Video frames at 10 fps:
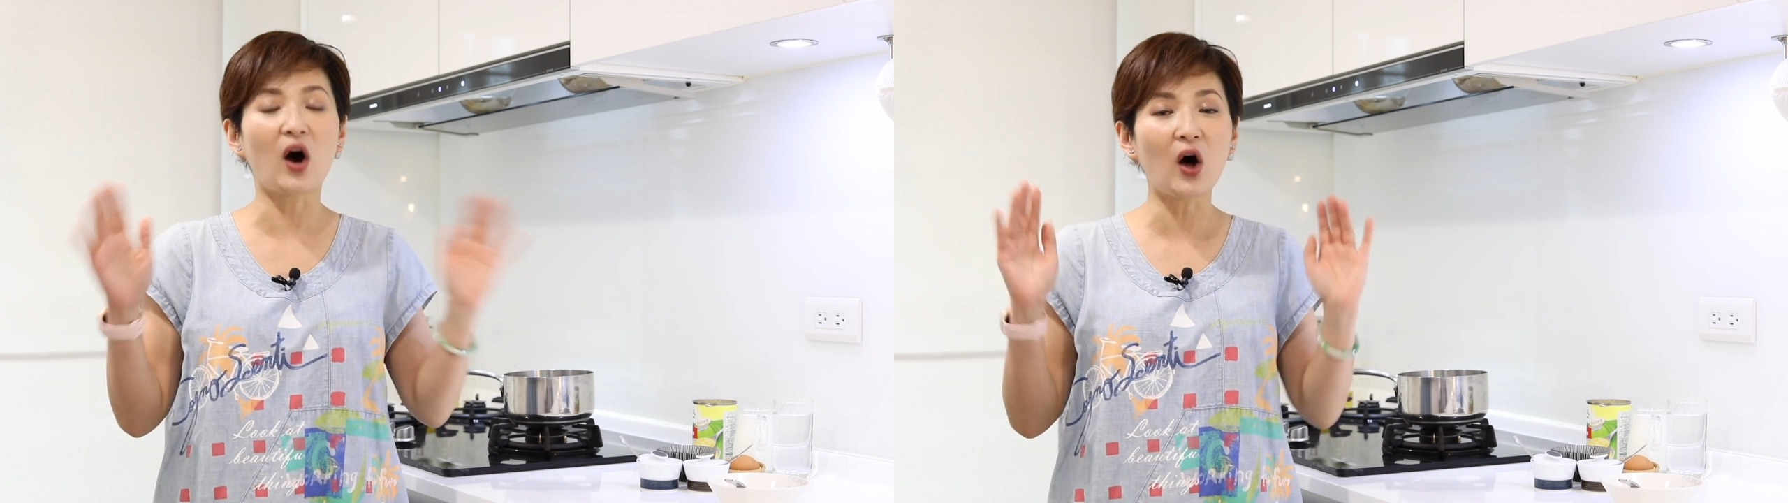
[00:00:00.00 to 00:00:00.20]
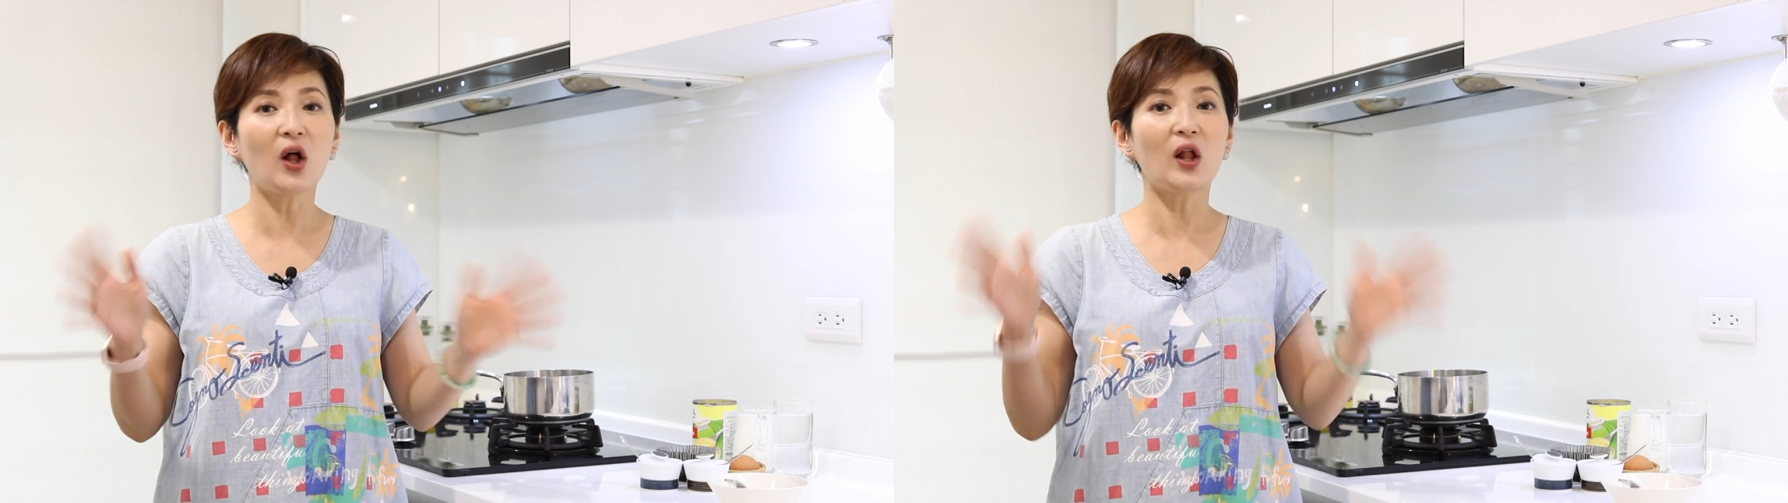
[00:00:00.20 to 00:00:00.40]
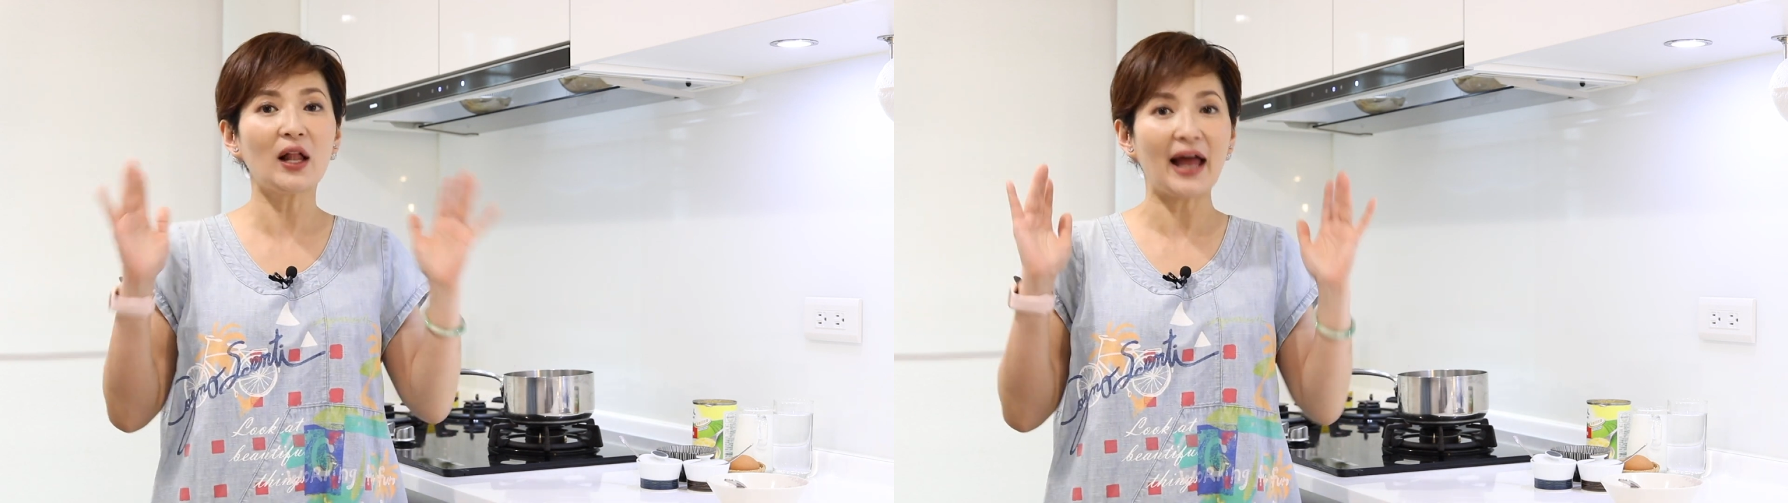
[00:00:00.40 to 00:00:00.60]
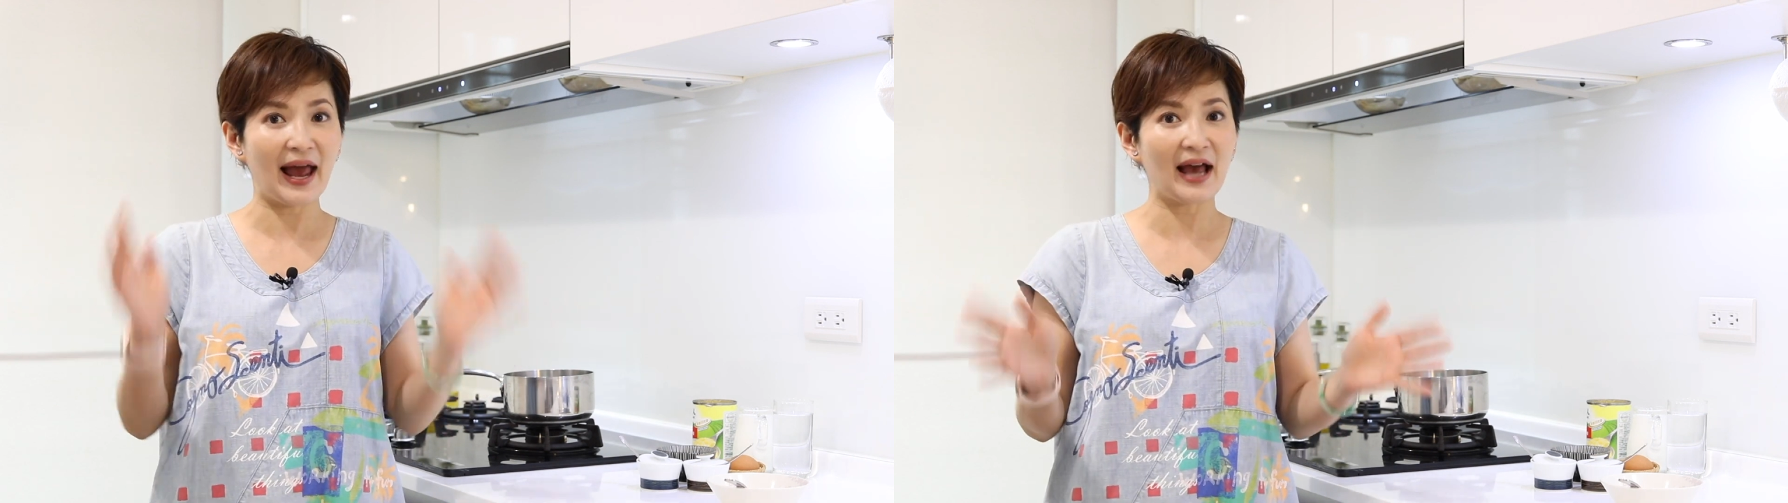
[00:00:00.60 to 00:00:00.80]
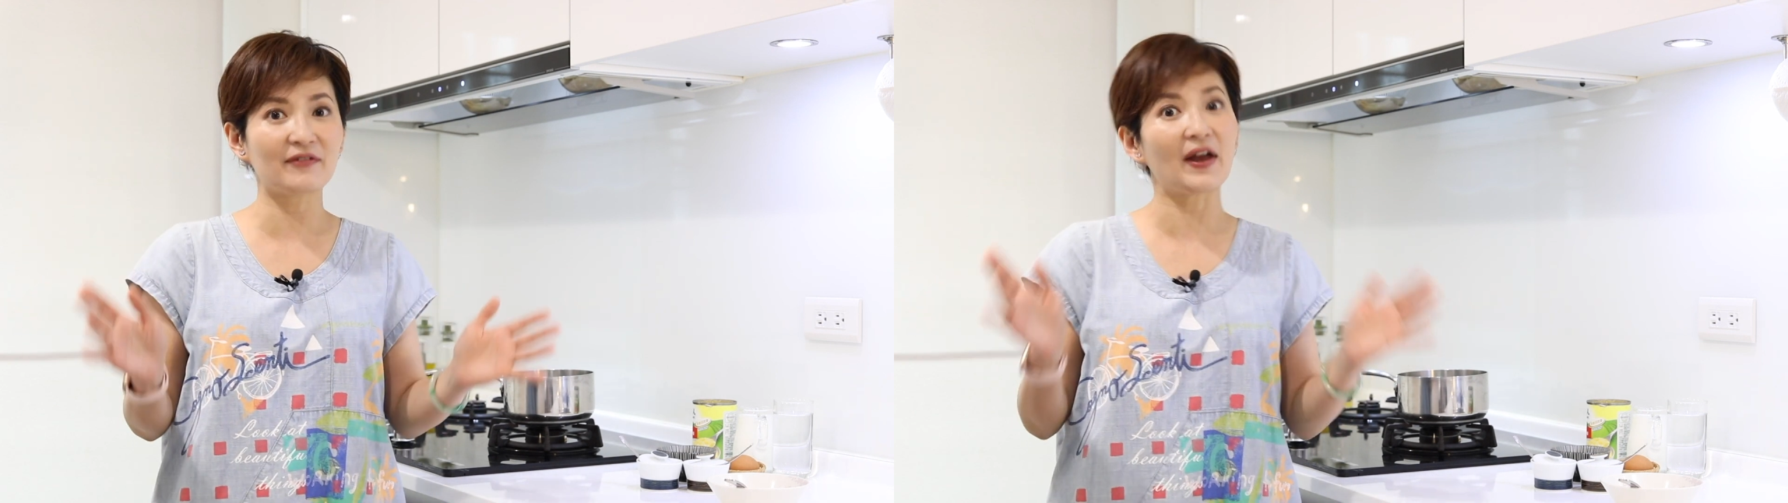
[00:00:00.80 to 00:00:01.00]
all
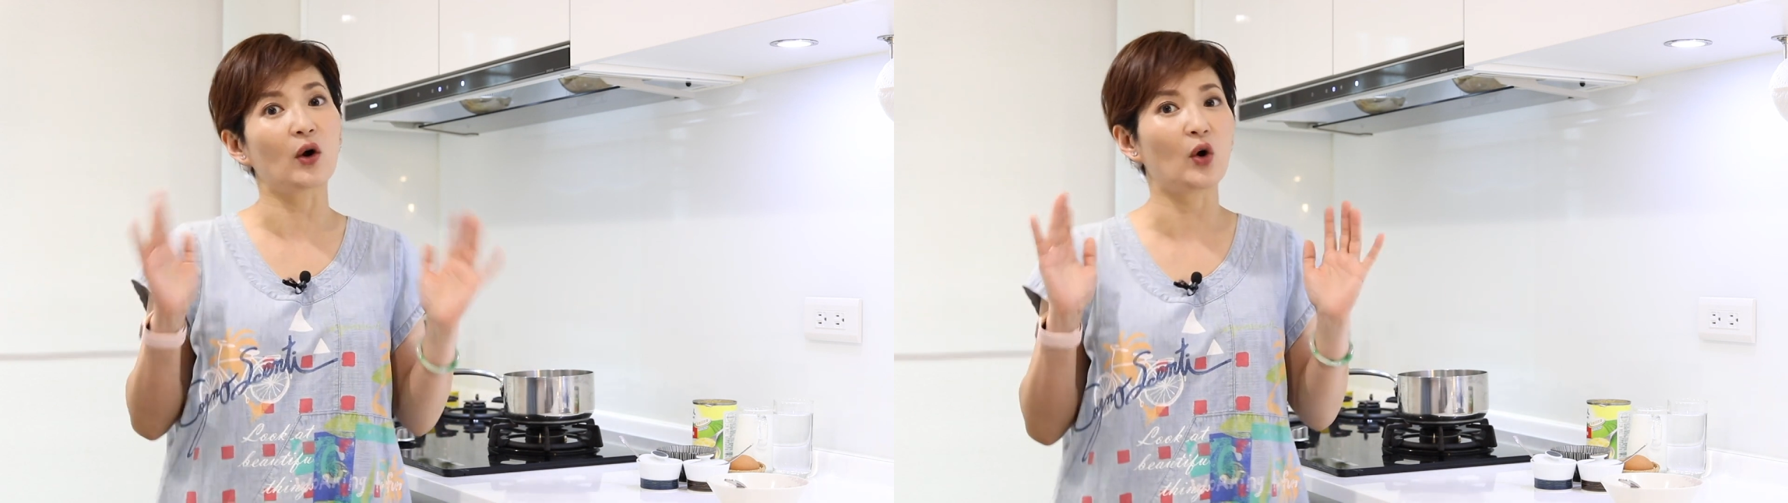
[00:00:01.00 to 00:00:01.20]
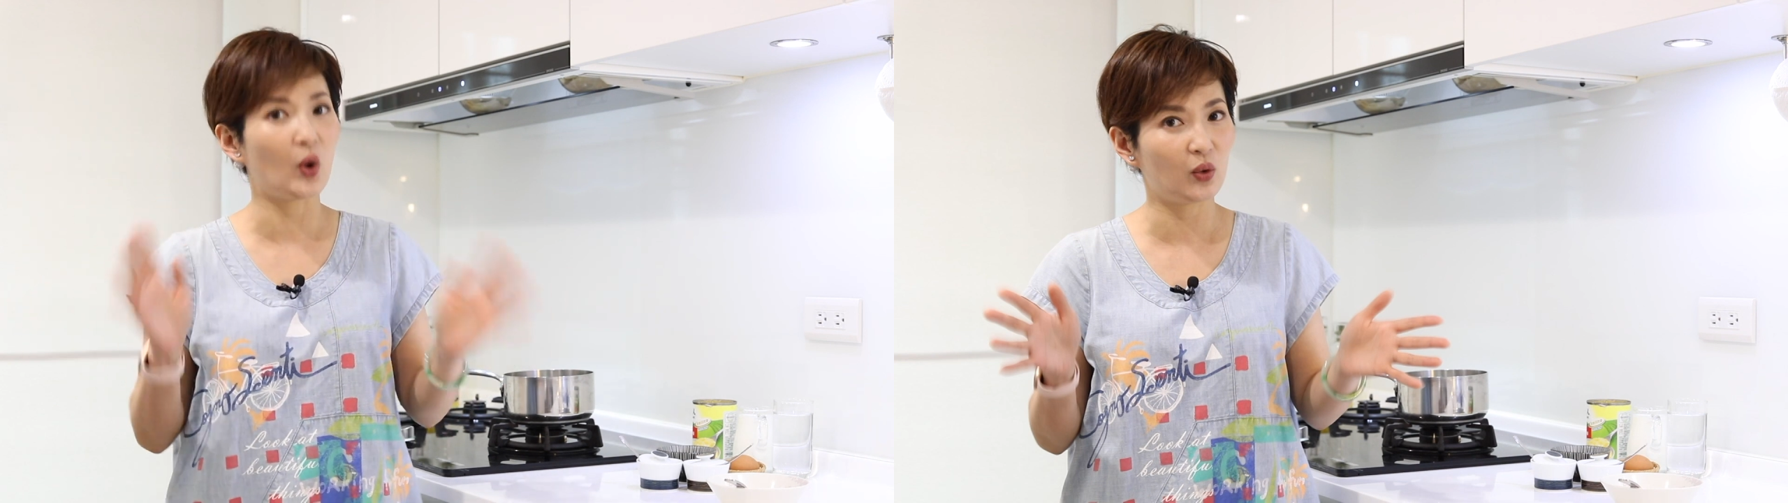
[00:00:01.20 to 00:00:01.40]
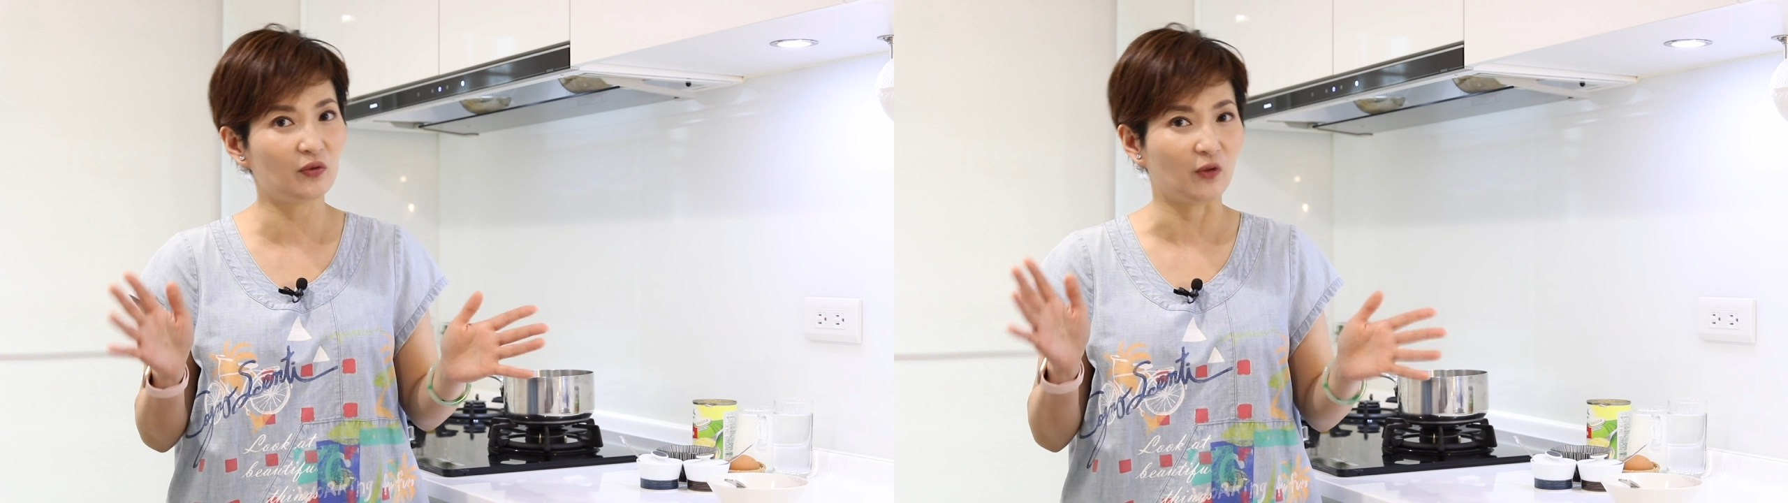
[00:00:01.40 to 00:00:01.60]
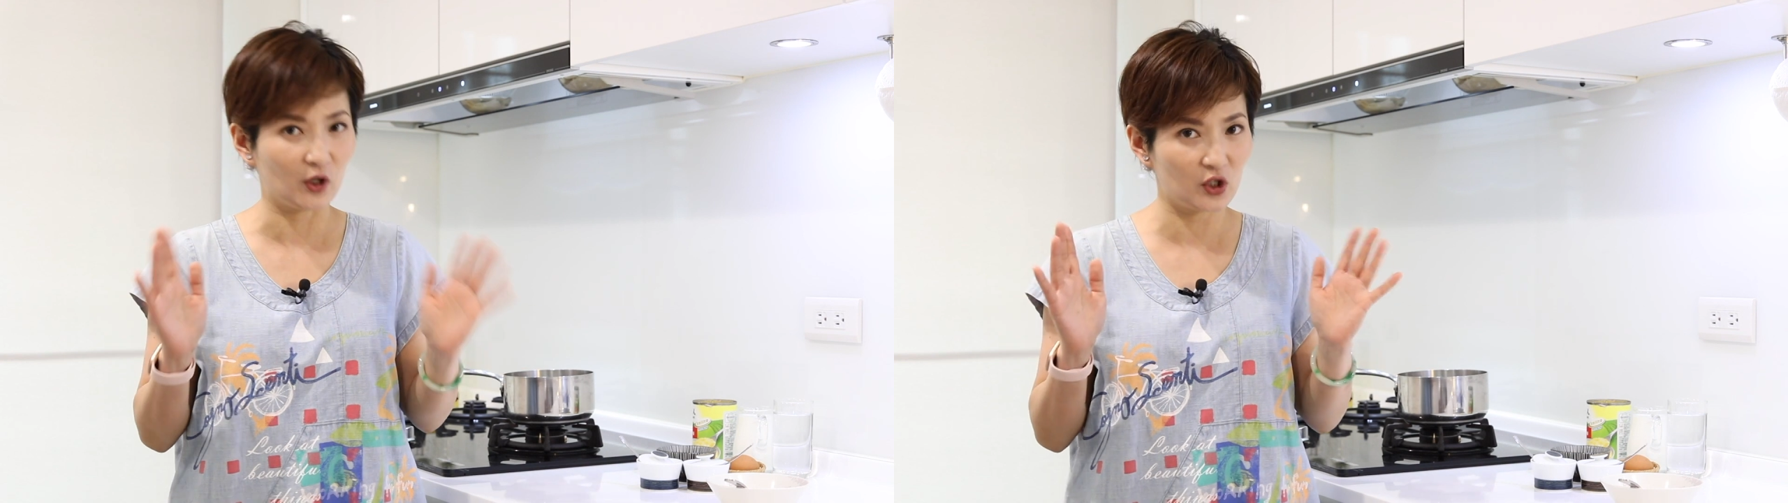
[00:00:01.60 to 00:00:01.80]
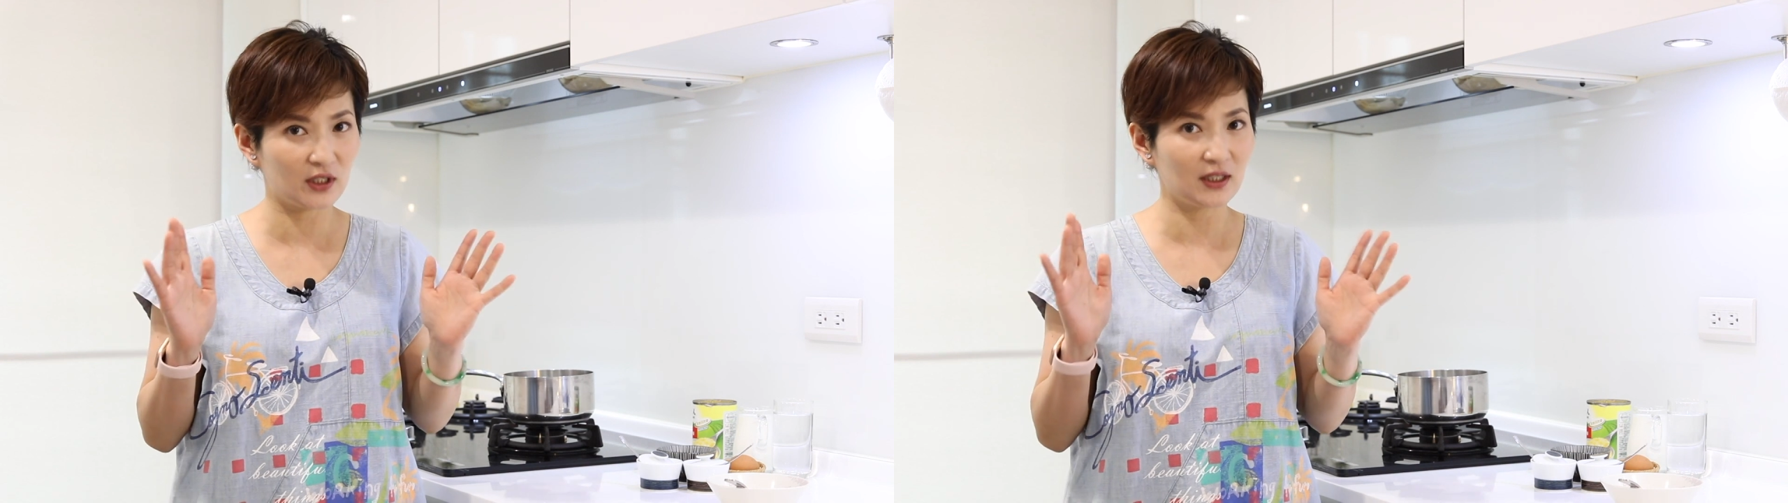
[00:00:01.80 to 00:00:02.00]
have our own
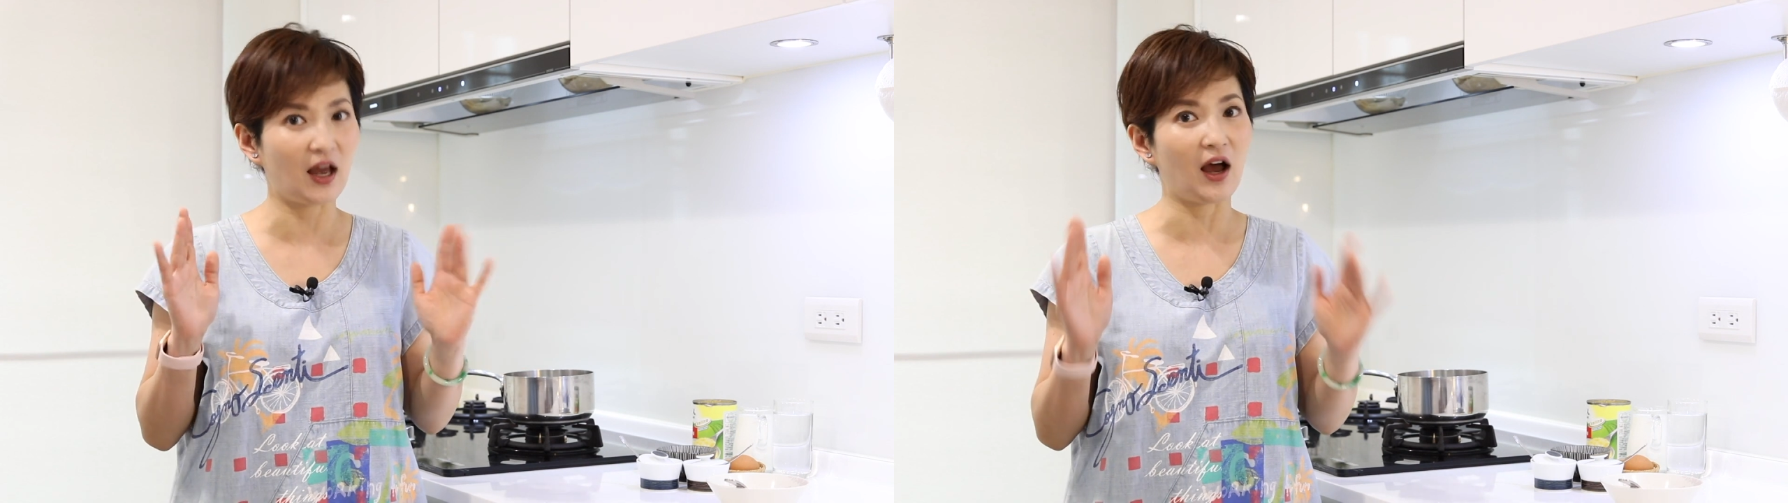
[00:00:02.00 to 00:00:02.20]
version